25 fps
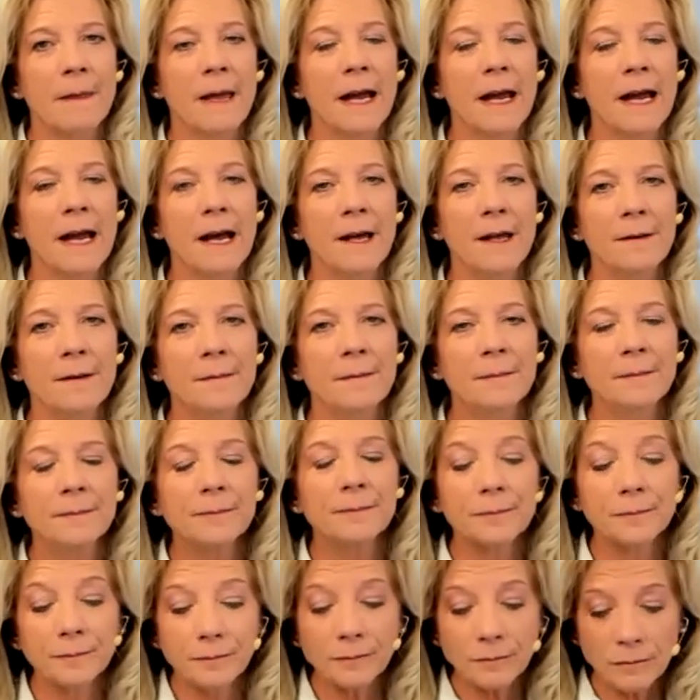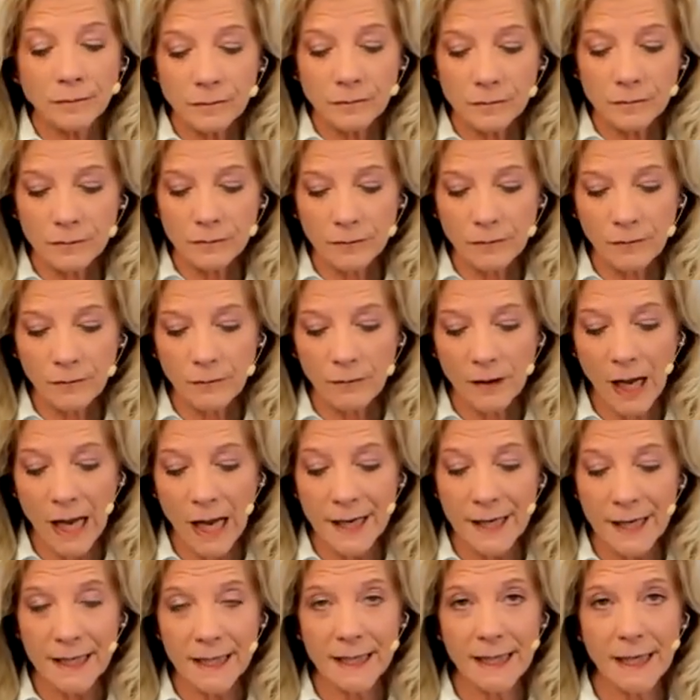And
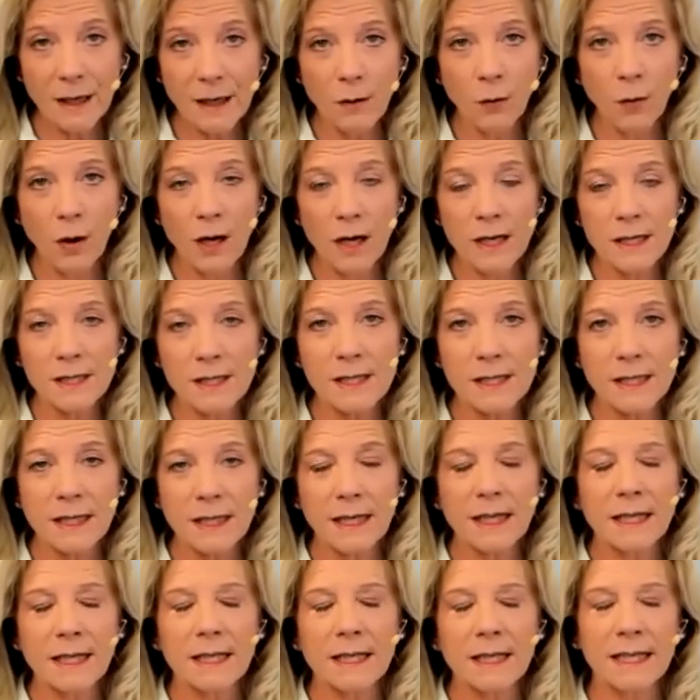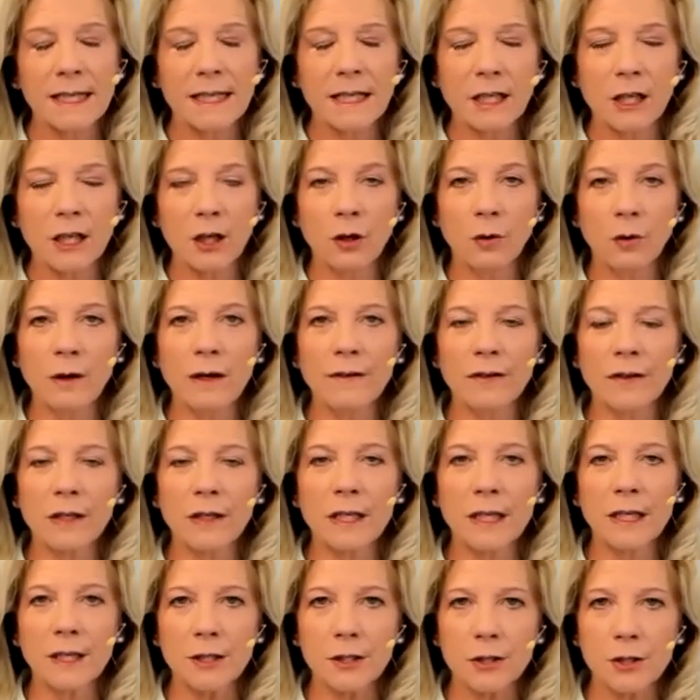and it was the
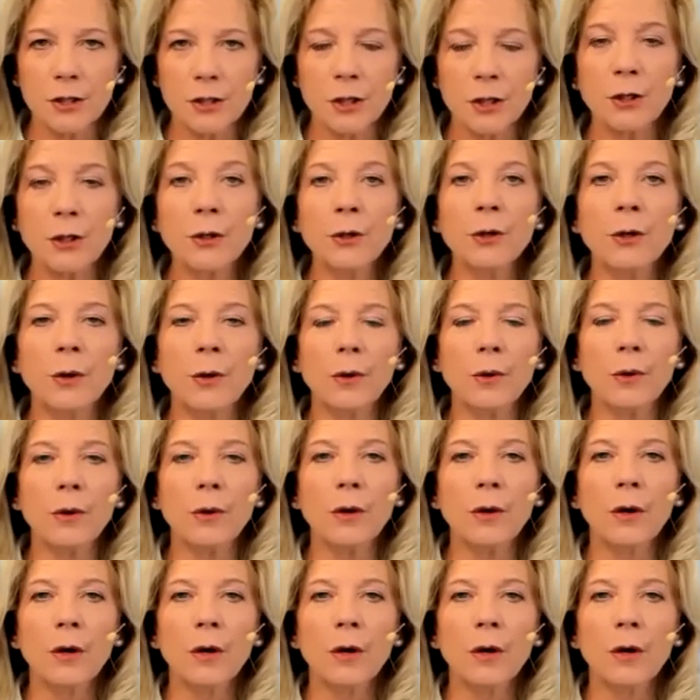equivalent to